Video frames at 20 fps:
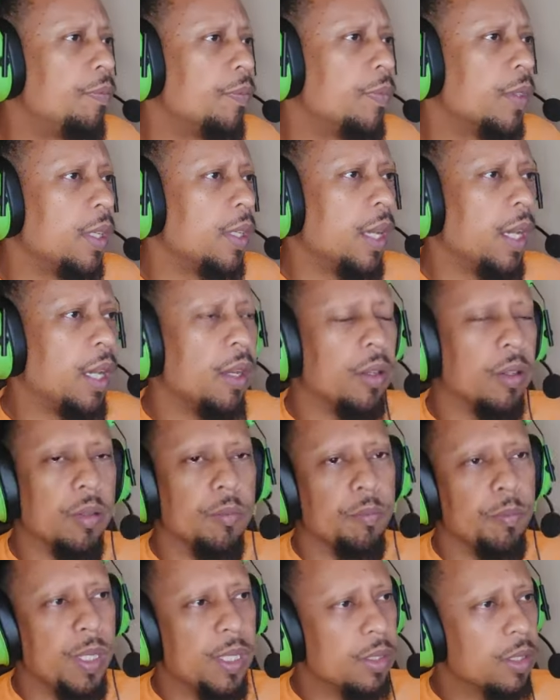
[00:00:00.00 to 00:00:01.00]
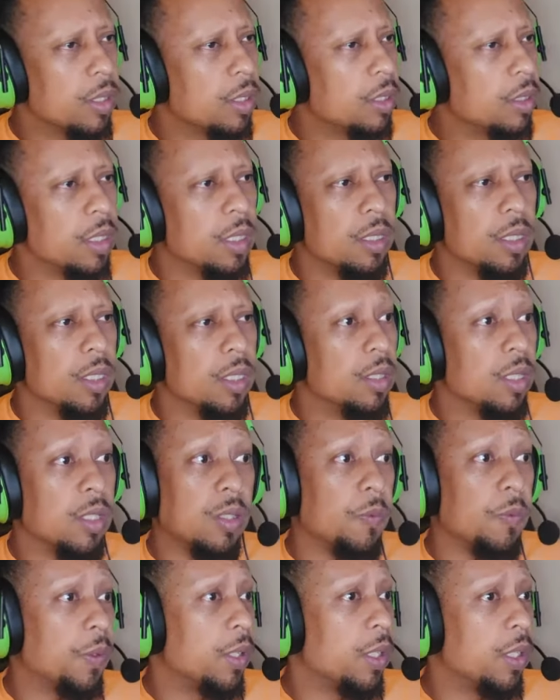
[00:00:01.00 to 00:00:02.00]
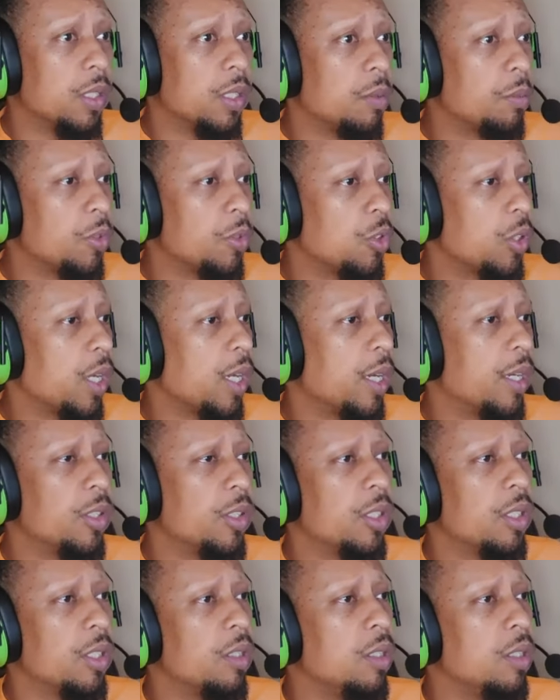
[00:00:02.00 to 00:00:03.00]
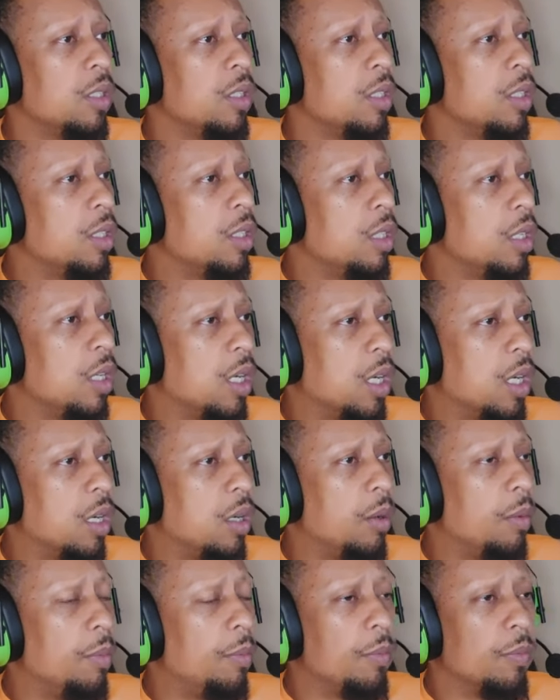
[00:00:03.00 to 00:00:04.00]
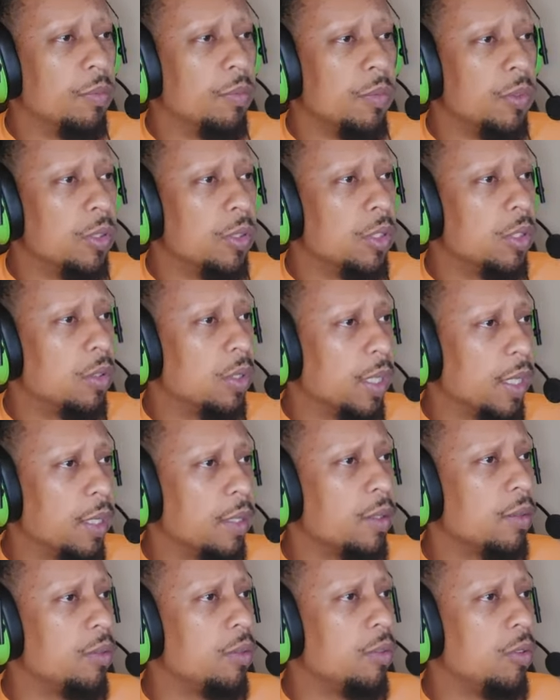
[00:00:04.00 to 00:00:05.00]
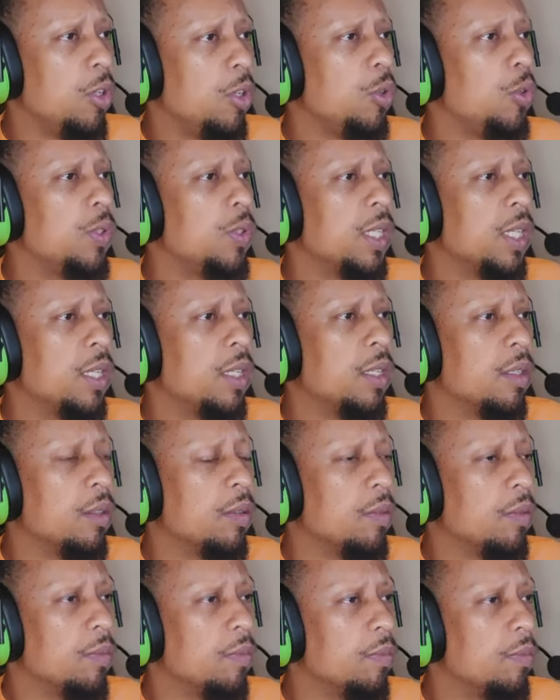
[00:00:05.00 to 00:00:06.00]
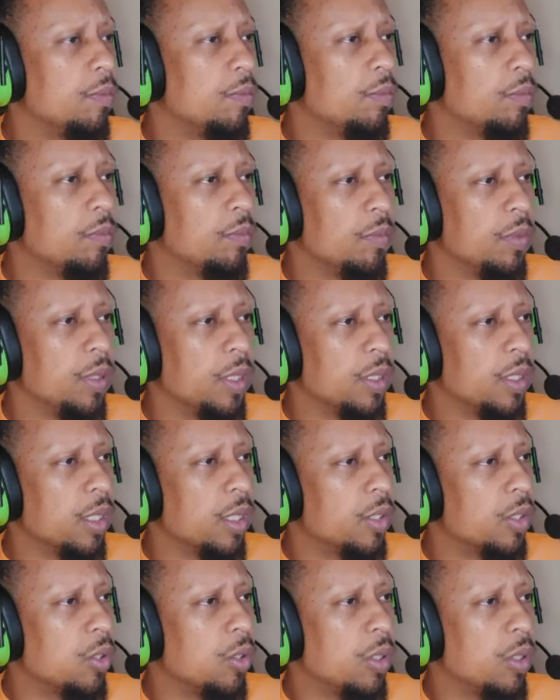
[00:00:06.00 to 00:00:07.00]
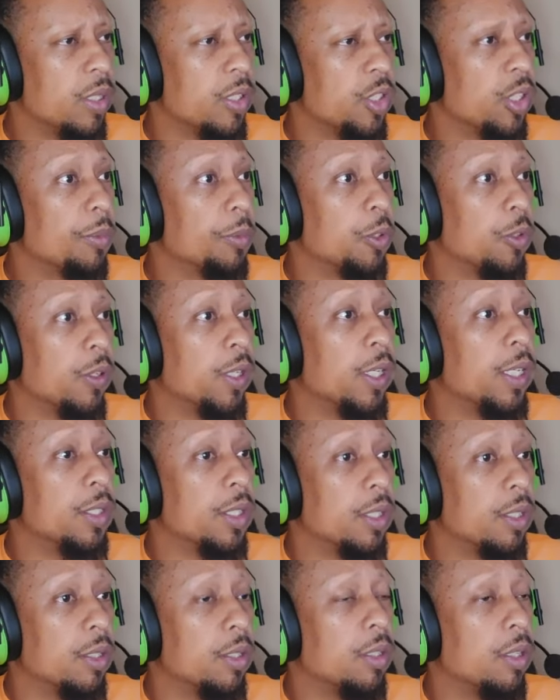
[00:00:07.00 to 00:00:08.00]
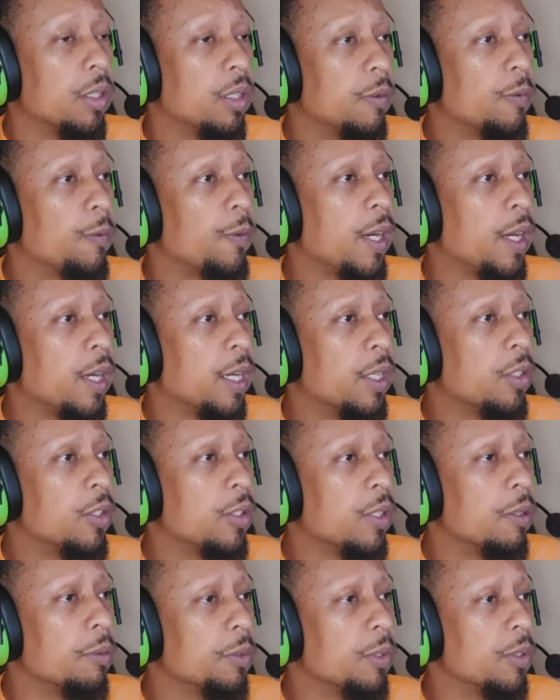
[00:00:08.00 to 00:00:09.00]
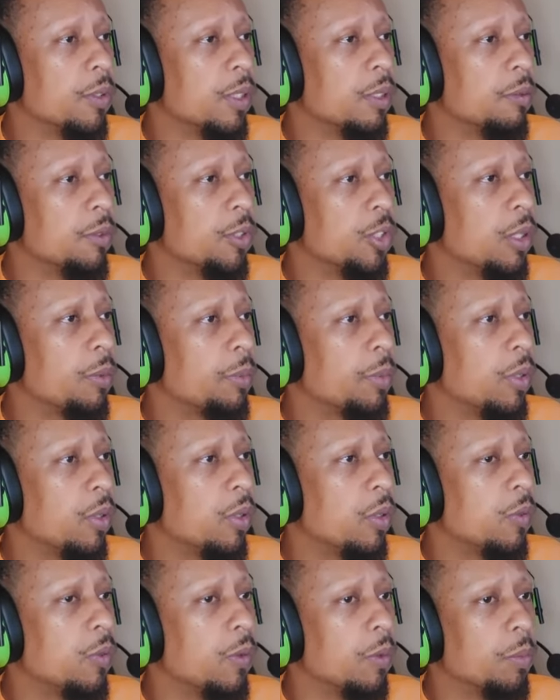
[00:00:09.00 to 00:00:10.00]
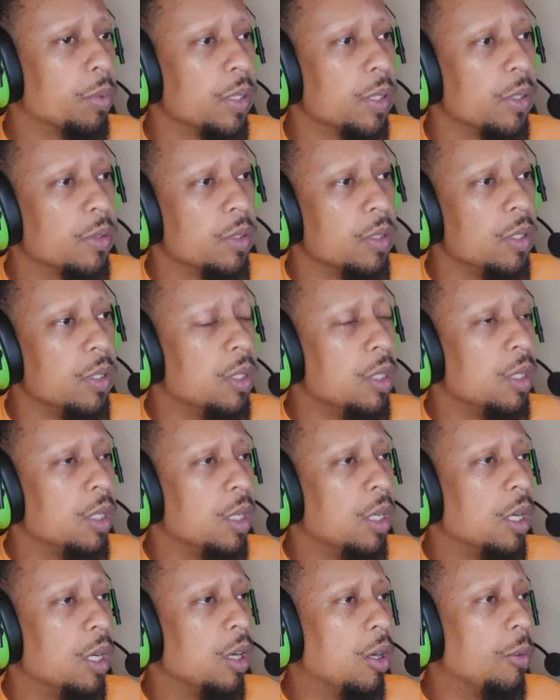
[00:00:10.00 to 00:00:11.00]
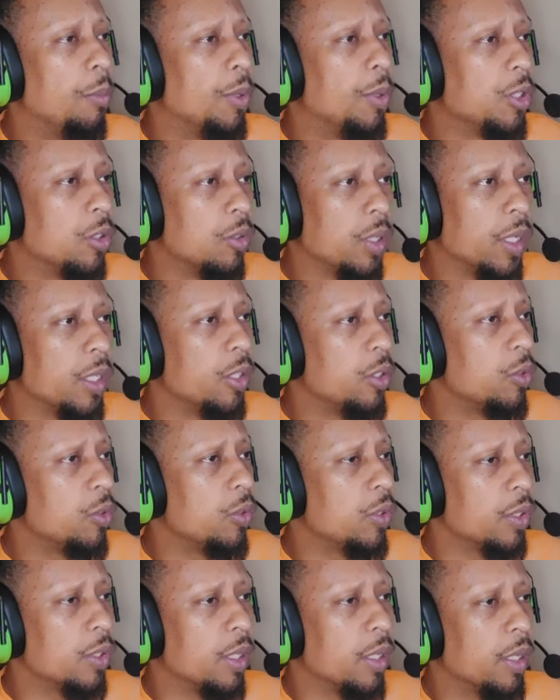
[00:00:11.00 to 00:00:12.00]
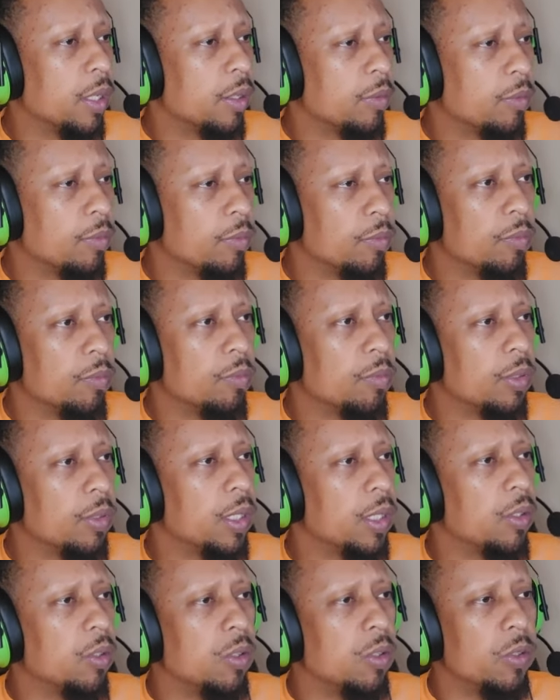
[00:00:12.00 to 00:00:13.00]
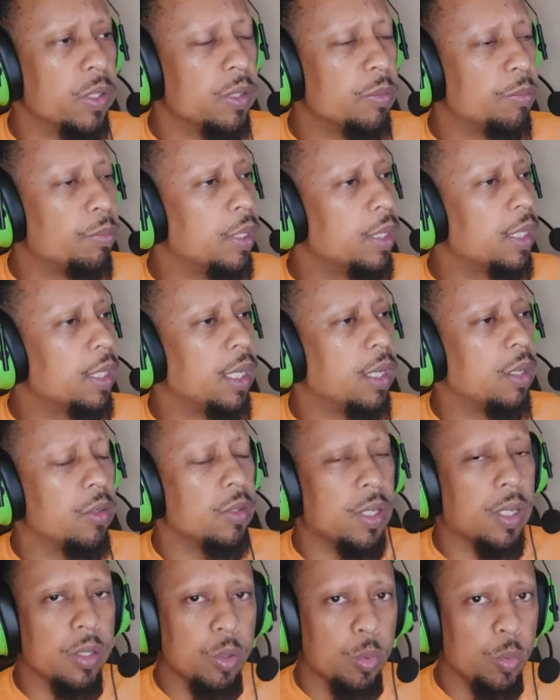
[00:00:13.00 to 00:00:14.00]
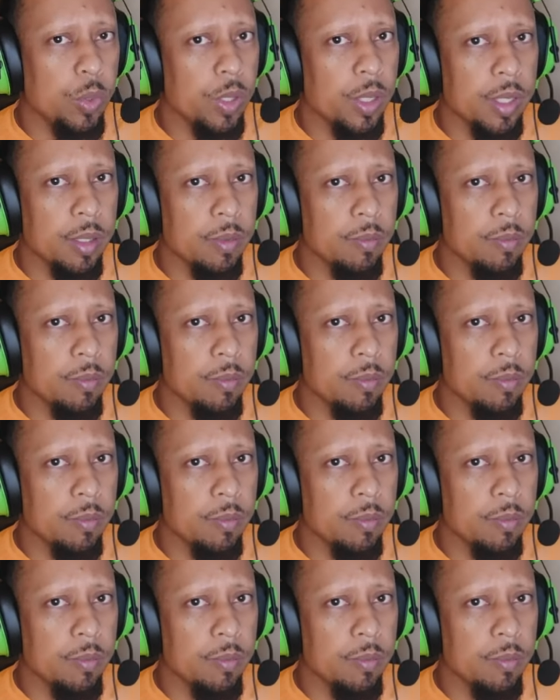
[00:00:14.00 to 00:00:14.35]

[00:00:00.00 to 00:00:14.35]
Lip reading: And basically it's a very simple strategy. You let news hit. It jumped crazy Friday too. It was jumping all over the place. But you let it do its thing, get all these big candles out the way.